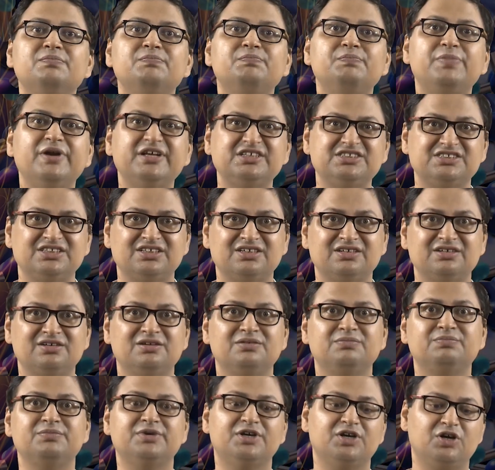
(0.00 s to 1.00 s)
pressure,
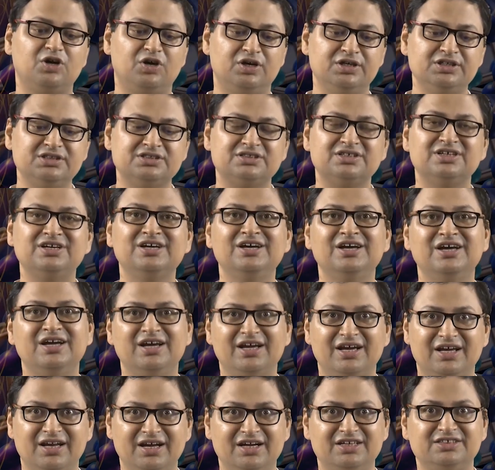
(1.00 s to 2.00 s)
because
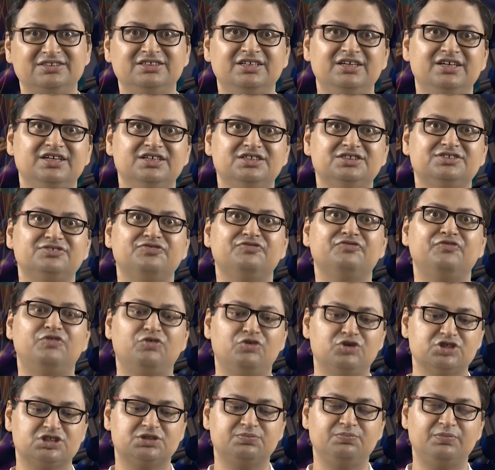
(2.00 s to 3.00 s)
energy is
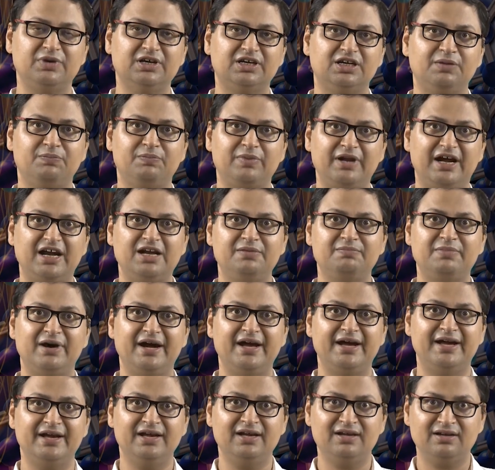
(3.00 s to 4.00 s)
force multiplied
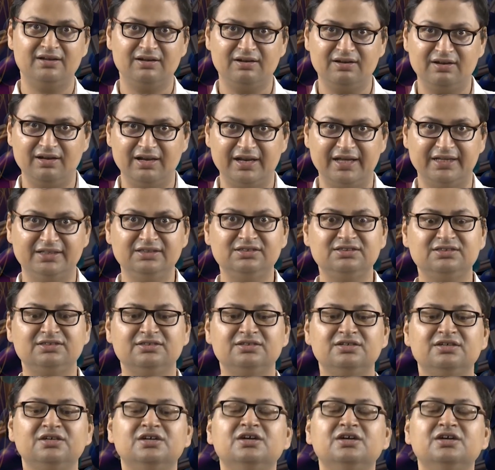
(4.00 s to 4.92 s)
by length.